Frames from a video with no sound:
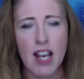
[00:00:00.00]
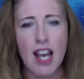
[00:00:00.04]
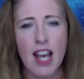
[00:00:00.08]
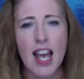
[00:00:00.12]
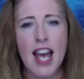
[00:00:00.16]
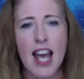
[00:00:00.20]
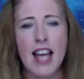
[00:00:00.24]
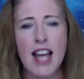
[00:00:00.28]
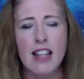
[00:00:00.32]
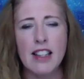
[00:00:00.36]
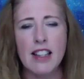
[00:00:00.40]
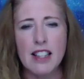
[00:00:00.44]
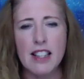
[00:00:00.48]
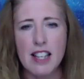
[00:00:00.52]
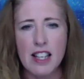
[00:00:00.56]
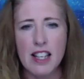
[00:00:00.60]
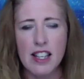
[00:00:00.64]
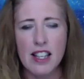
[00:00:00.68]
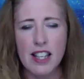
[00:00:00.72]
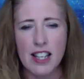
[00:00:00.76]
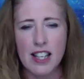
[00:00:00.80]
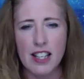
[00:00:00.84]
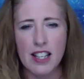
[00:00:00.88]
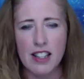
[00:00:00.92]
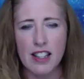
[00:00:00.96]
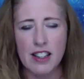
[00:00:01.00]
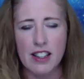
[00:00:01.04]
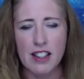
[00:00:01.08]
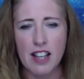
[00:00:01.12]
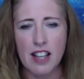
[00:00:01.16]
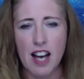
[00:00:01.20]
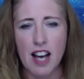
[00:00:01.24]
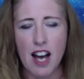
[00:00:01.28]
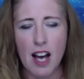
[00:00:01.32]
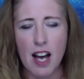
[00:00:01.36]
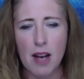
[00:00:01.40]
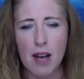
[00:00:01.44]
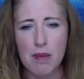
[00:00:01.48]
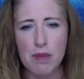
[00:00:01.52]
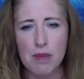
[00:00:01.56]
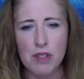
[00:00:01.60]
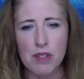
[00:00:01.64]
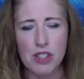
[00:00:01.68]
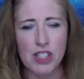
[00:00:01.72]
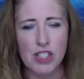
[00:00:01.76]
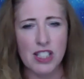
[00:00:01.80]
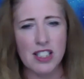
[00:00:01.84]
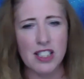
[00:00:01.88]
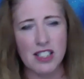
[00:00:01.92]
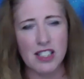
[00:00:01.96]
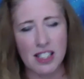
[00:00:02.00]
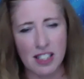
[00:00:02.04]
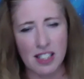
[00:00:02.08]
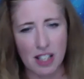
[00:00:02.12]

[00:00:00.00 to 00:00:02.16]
And Lilith, um, she's uh,